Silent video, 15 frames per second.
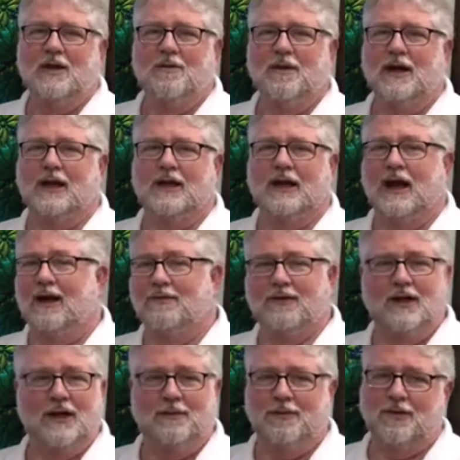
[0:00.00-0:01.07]
But I've
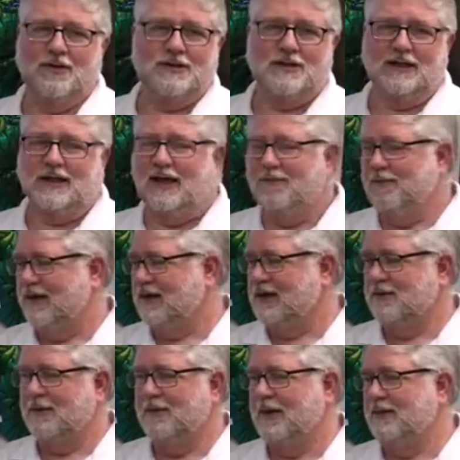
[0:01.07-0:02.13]
done it personally. I picked
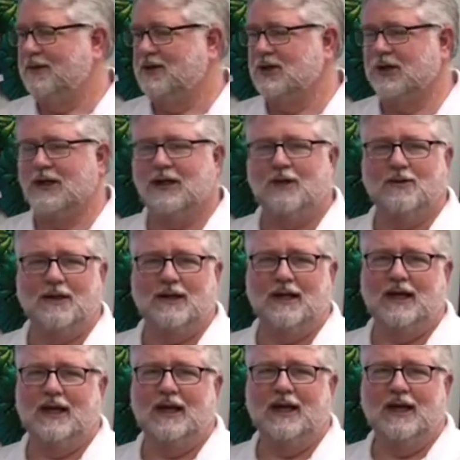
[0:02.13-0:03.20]
up a baby chickadee one
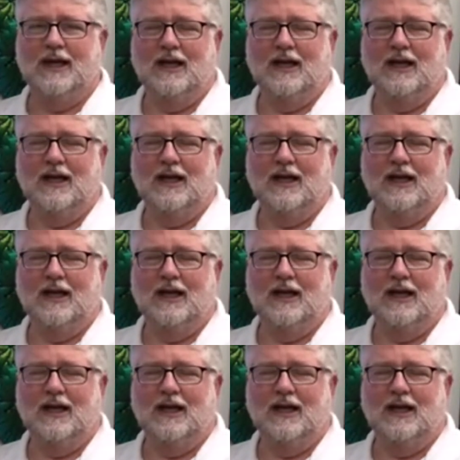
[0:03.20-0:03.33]
day,